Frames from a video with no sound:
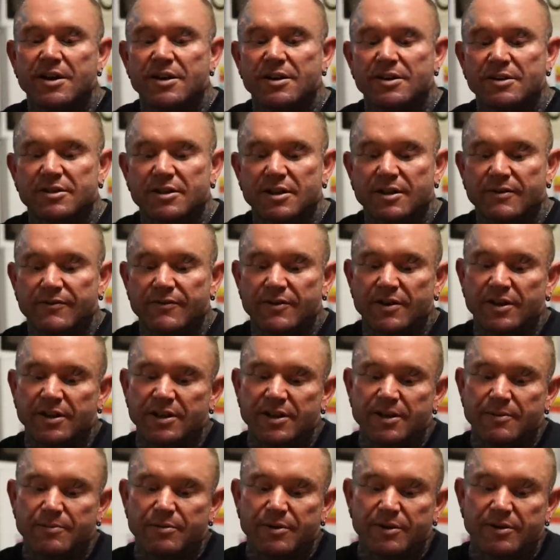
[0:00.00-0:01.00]
stuff like
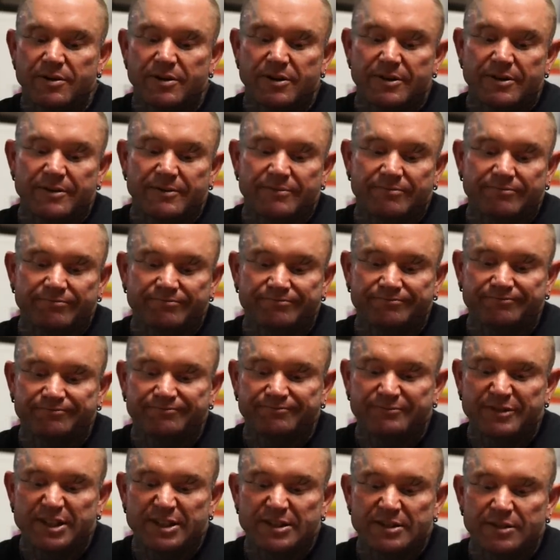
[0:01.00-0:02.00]
that, but yeah,
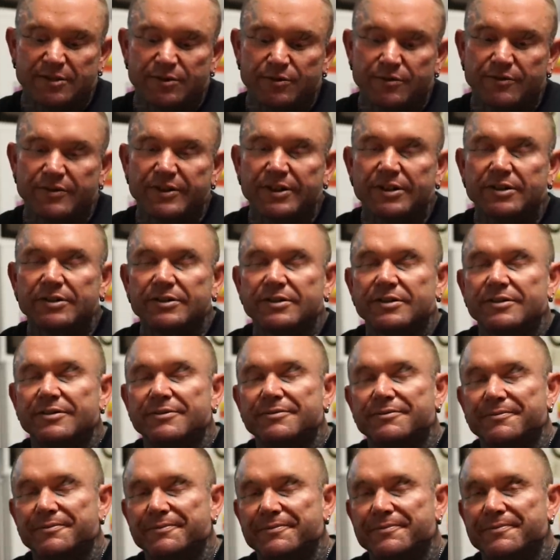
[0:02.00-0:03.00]
just little things.
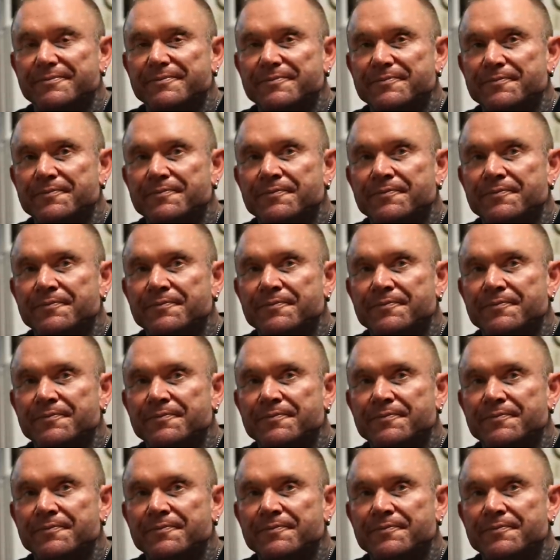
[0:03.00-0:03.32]
Yeah.